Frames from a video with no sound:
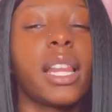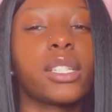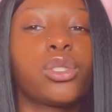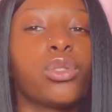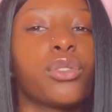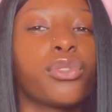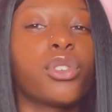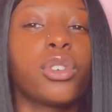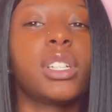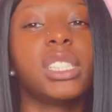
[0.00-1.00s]
like 2 or
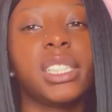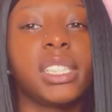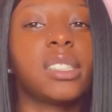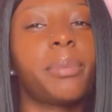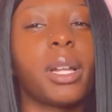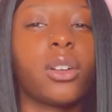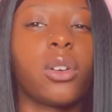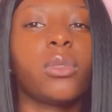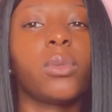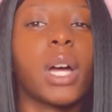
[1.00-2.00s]
4 jeans, depending
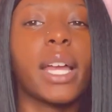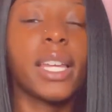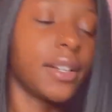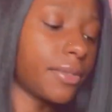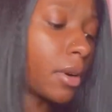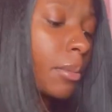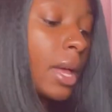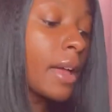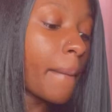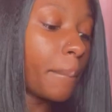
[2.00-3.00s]
on where I get it from.
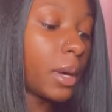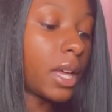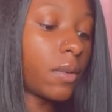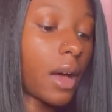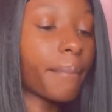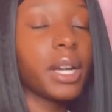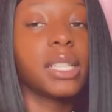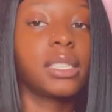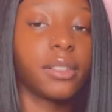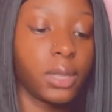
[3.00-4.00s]
But I'm ready
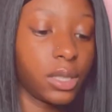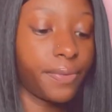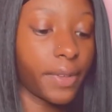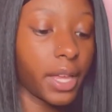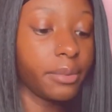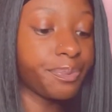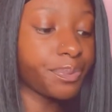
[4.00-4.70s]
to see if this fit.